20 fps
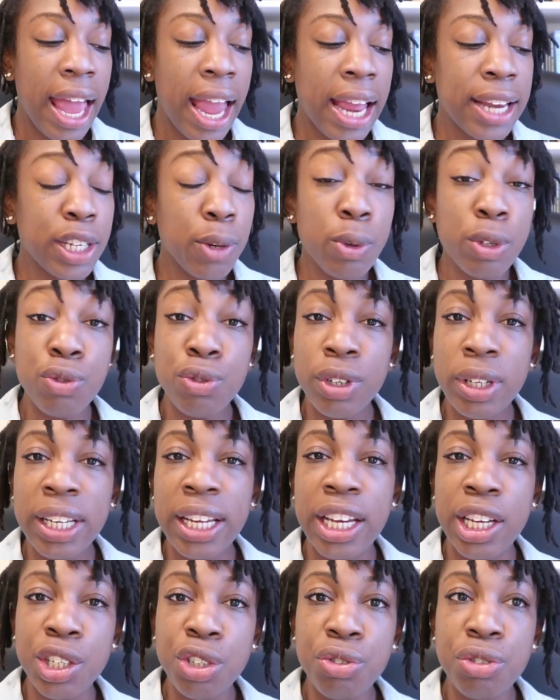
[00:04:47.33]
And it was
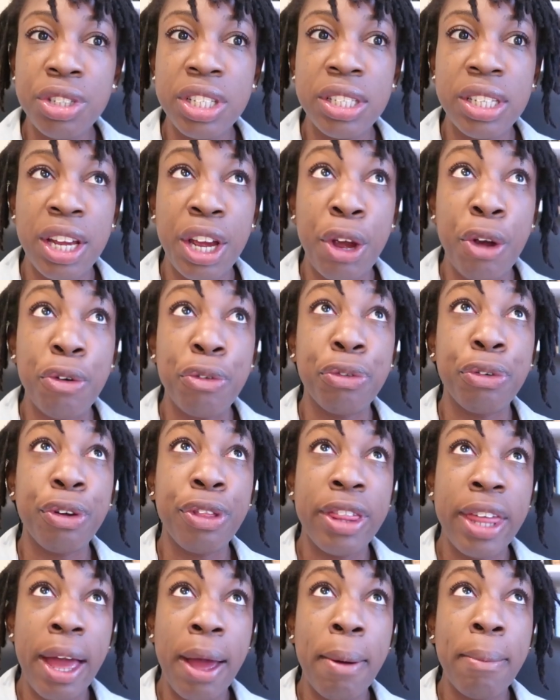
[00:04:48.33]
really interesting for
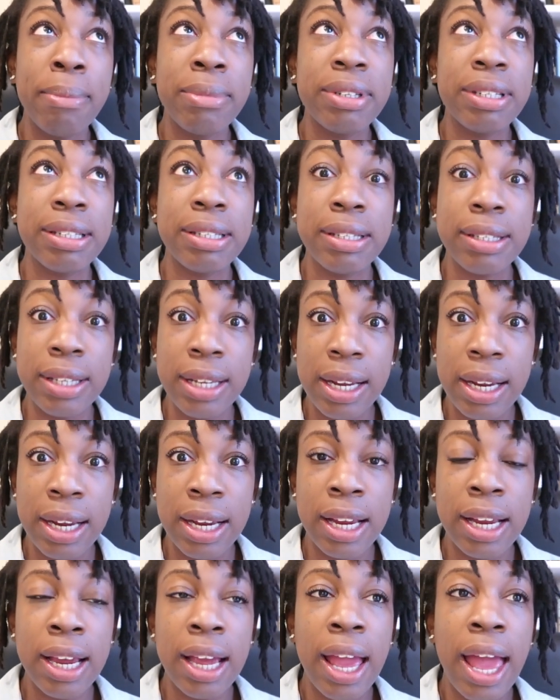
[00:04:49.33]
them to
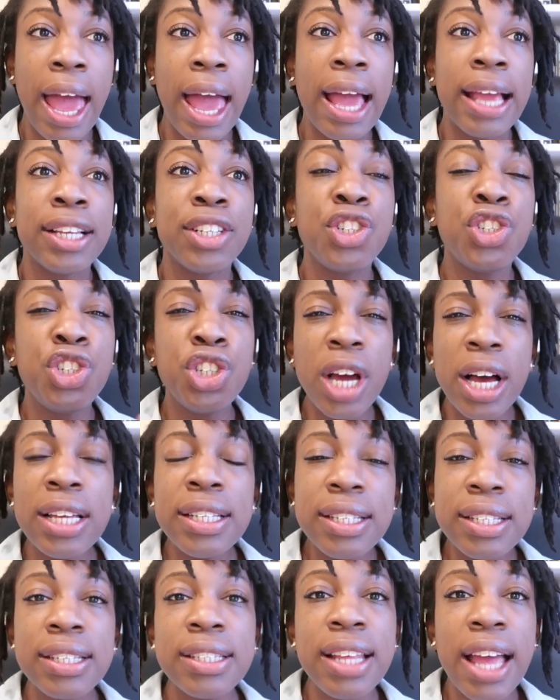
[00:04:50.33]
see
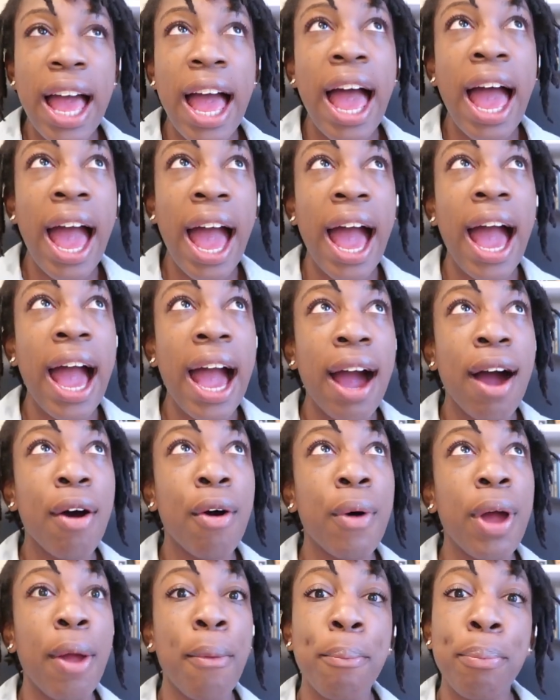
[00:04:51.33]
just
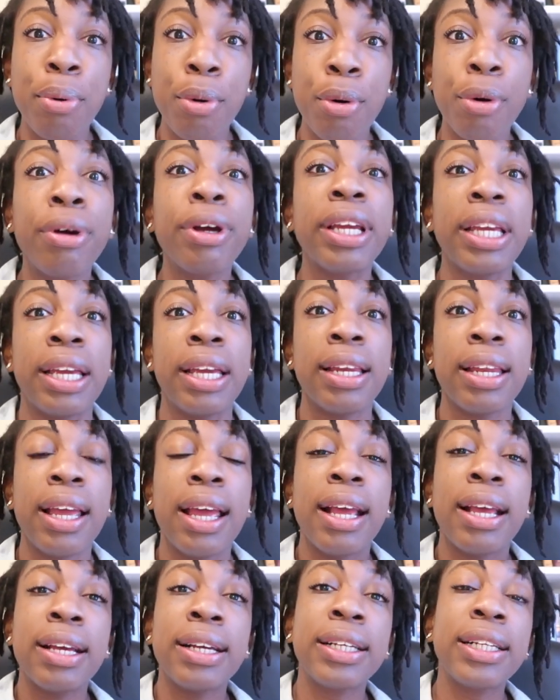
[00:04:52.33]
how important
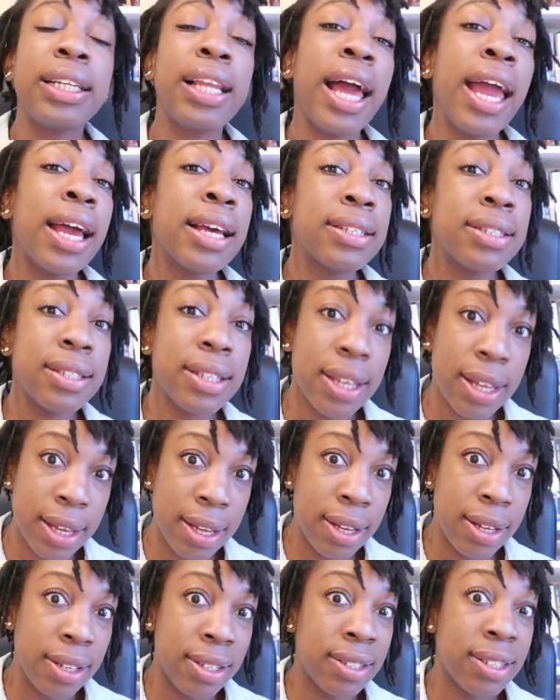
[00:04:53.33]
class
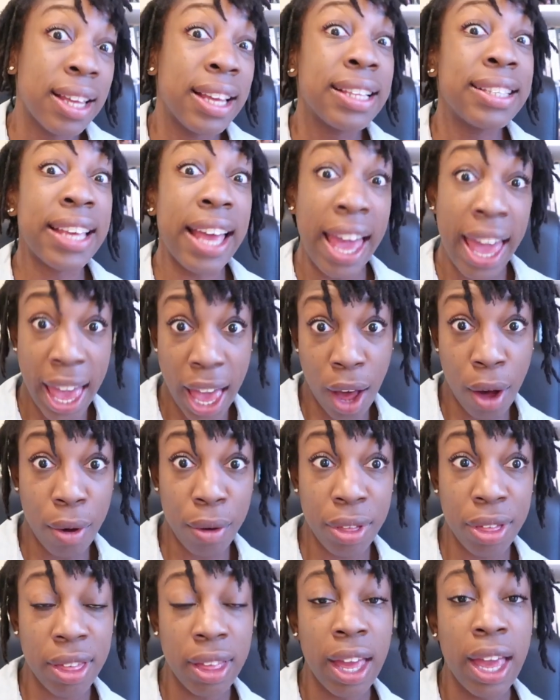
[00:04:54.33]
is to
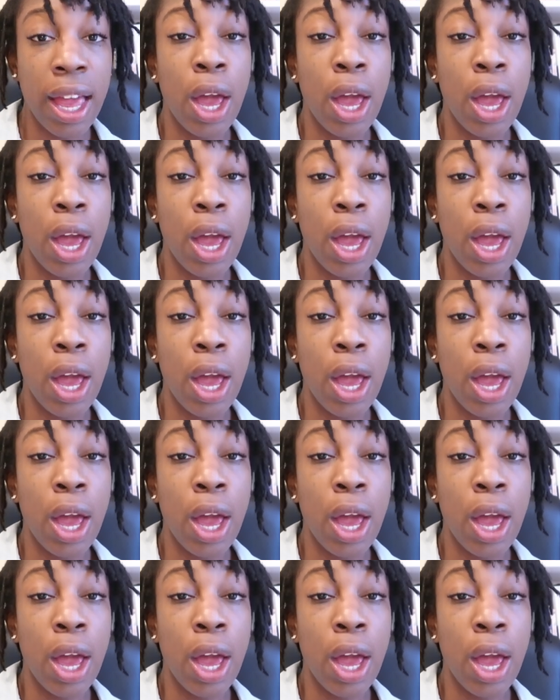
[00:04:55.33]
health.